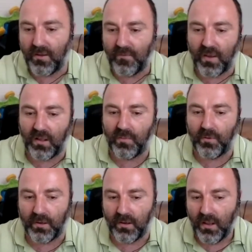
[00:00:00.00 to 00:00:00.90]

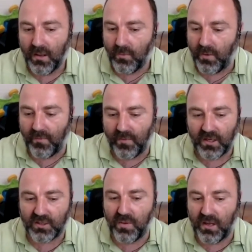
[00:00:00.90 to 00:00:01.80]
available and whatever
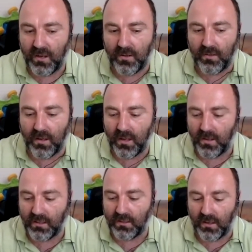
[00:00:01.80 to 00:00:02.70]
has been
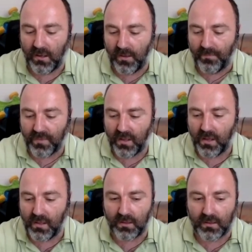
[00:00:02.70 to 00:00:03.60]

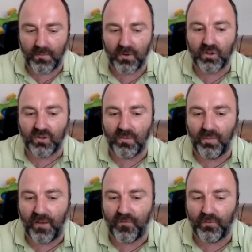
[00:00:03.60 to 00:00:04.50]
in the commercial
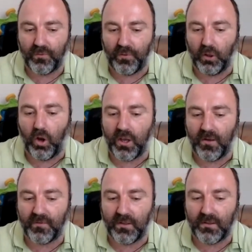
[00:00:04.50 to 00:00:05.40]
supply for long
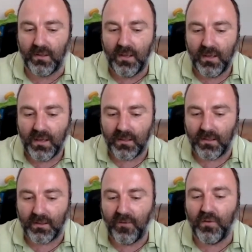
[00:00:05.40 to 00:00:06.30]
enough that
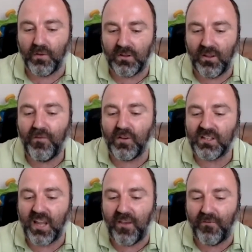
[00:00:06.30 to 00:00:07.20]
they feel
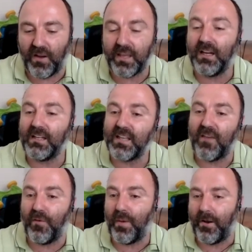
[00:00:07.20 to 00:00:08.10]
safe, legally safe
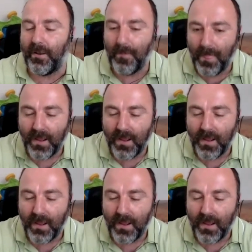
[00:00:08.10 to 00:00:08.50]
about it.